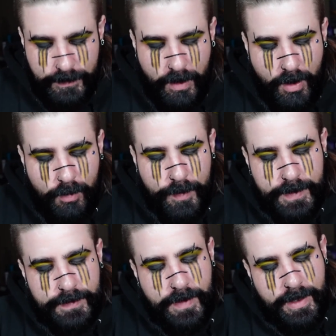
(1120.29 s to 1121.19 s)

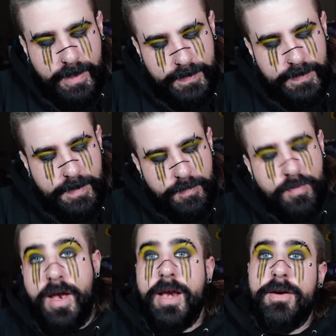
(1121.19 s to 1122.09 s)
always, like I said
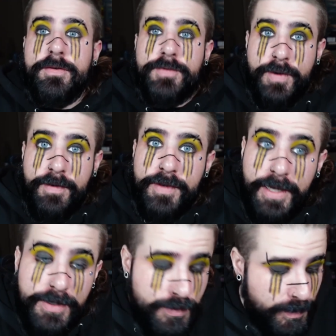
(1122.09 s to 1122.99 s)
prior, if you have a
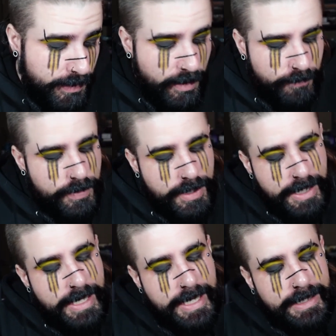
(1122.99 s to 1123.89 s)
case you want covered,
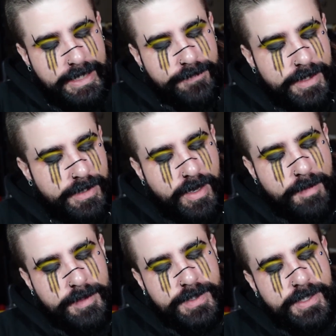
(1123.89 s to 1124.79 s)
leave it in the
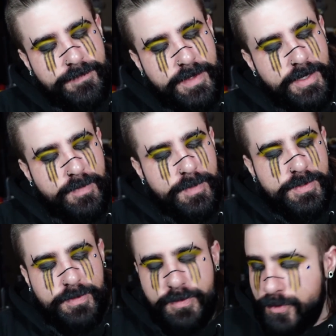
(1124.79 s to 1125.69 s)
comments of this video. We're
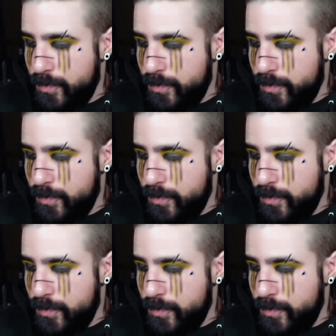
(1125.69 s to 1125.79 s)
still doing